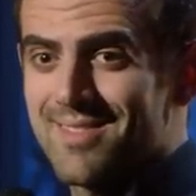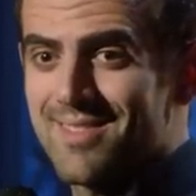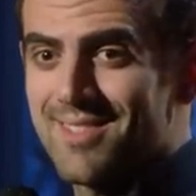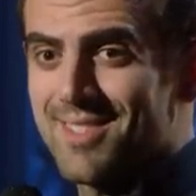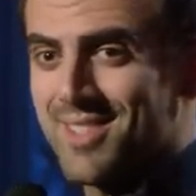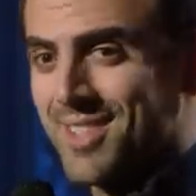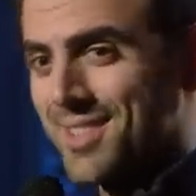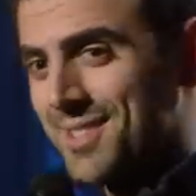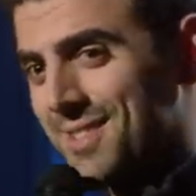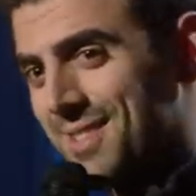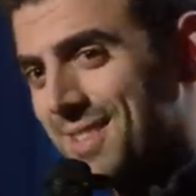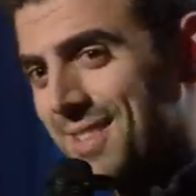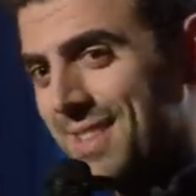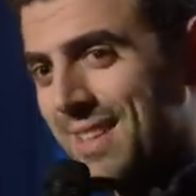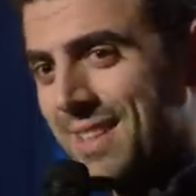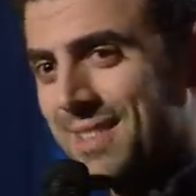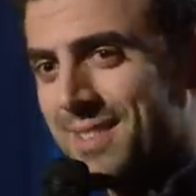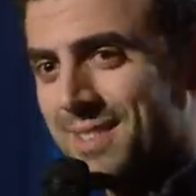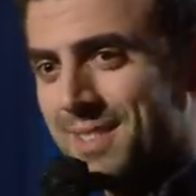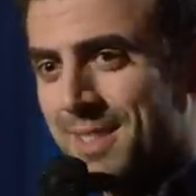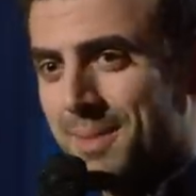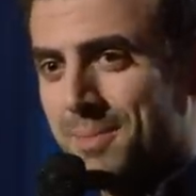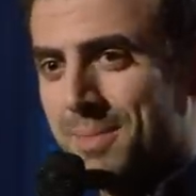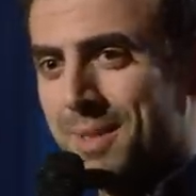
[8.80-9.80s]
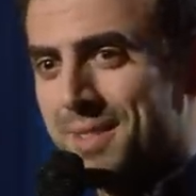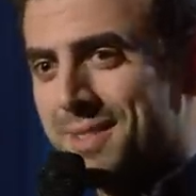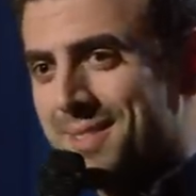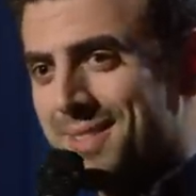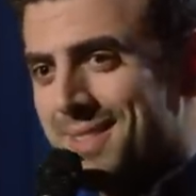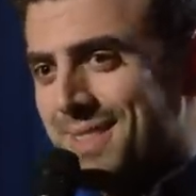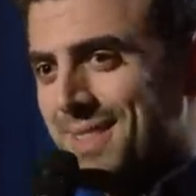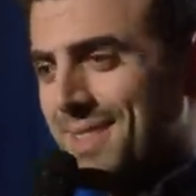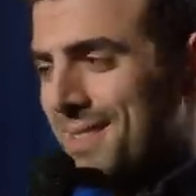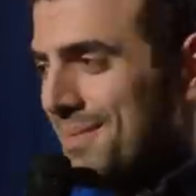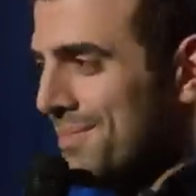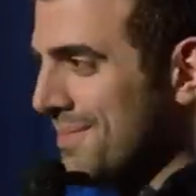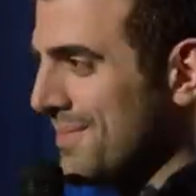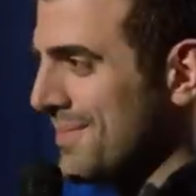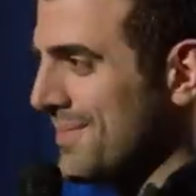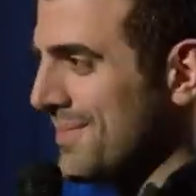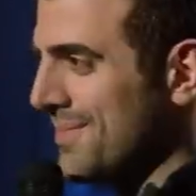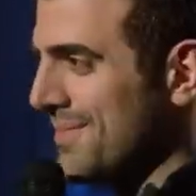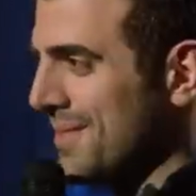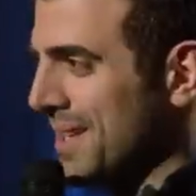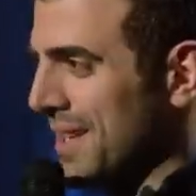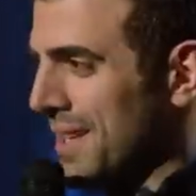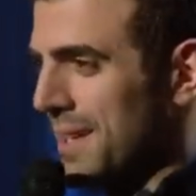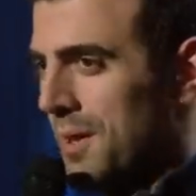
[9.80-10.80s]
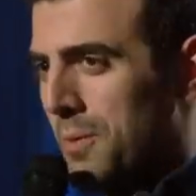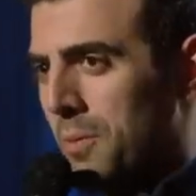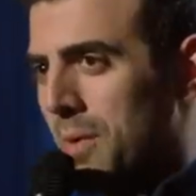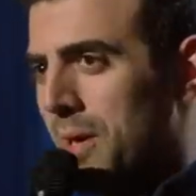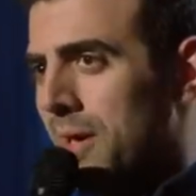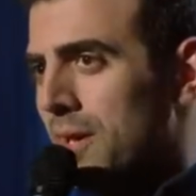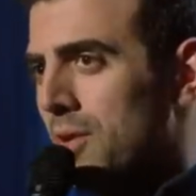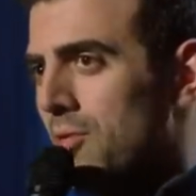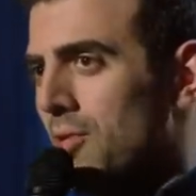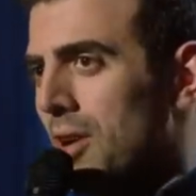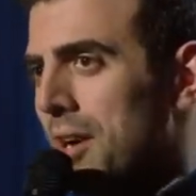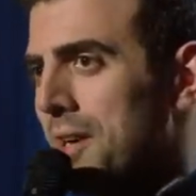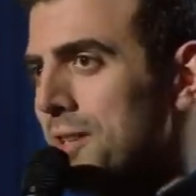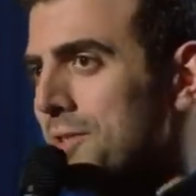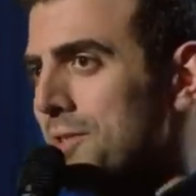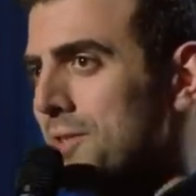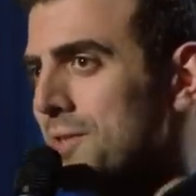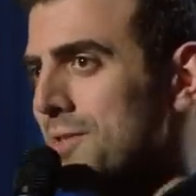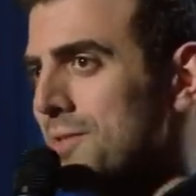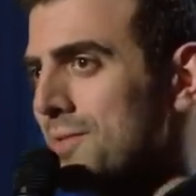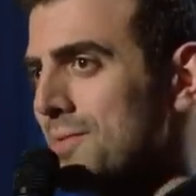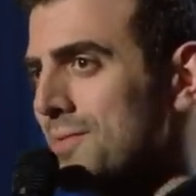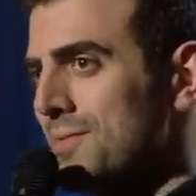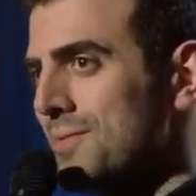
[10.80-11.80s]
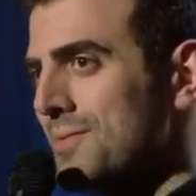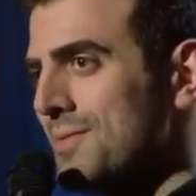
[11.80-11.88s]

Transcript: Just an itsy bitsy, teeny weeny racist.